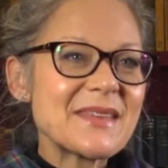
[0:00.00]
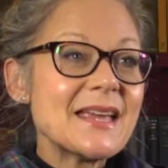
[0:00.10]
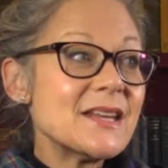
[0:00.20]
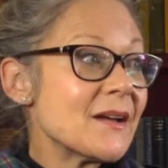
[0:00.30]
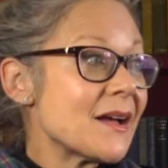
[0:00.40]

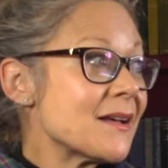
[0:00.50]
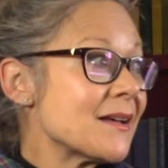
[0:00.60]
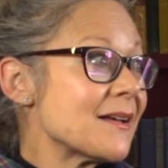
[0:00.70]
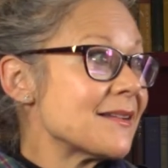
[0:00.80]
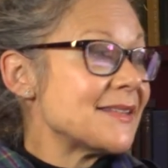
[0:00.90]
No,
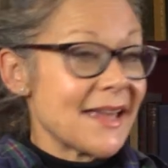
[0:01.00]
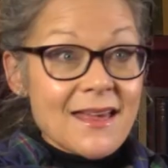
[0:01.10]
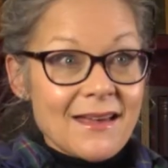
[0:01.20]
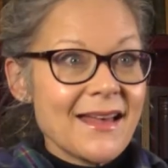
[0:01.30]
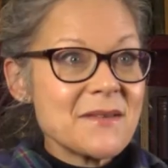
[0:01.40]

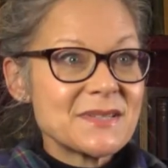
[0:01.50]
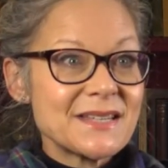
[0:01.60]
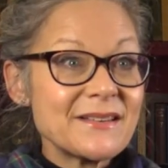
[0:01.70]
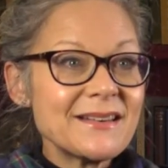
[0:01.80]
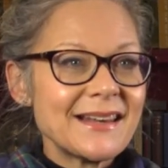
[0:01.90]
yeah,
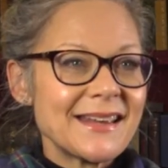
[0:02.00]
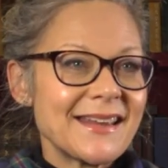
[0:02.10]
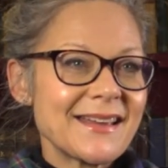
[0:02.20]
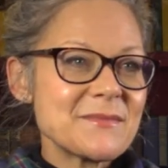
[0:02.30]
absolutely.